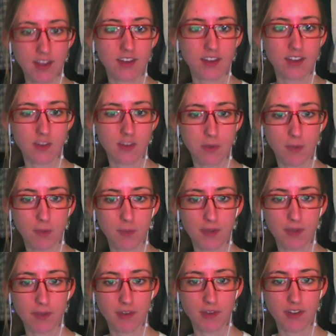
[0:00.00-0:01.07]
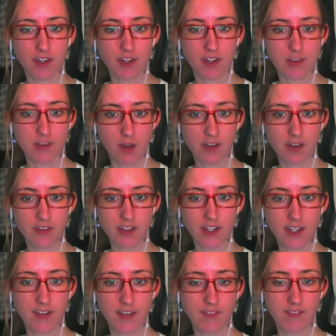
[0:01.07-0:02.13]
then the probability is
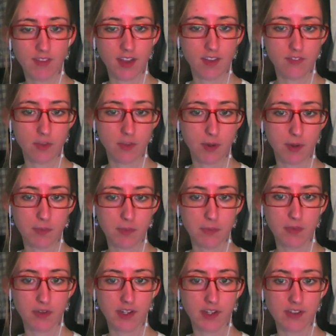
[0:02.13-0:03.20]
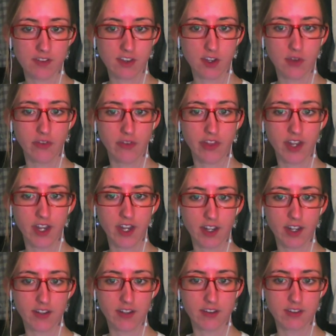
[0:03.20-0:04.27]
positive. If the probability is low, then it
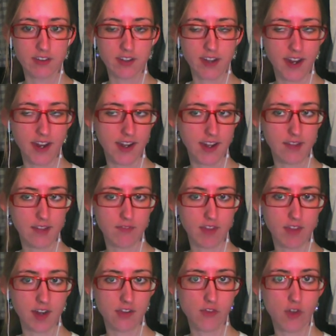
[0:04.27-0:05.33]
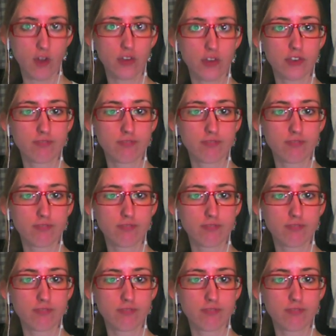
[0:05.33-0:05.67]
is negative. That is false.